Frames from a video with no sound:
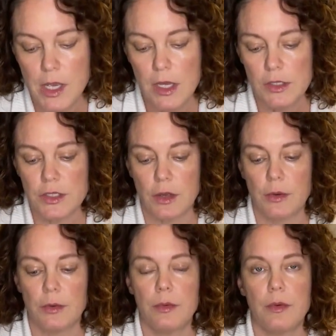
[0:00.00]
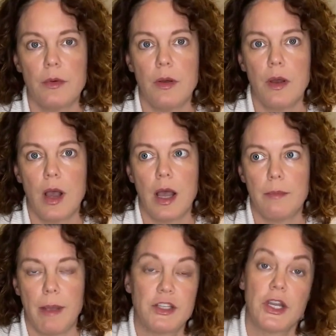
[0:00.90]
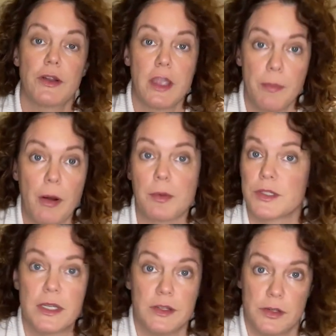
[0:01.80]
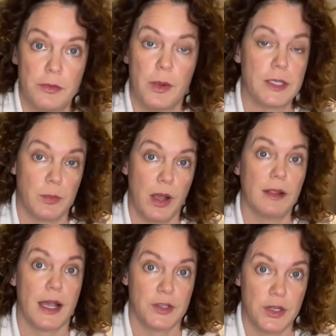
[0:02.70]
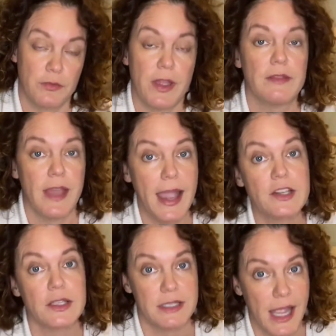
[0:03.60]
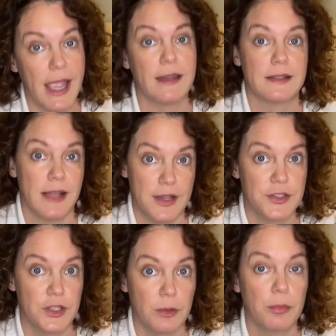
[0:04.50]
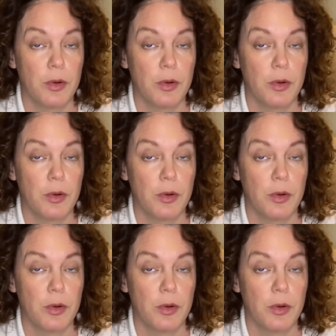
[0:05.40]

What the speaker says: So my Cherokee Purples didn't do as well last year. They actually tanked last year pretty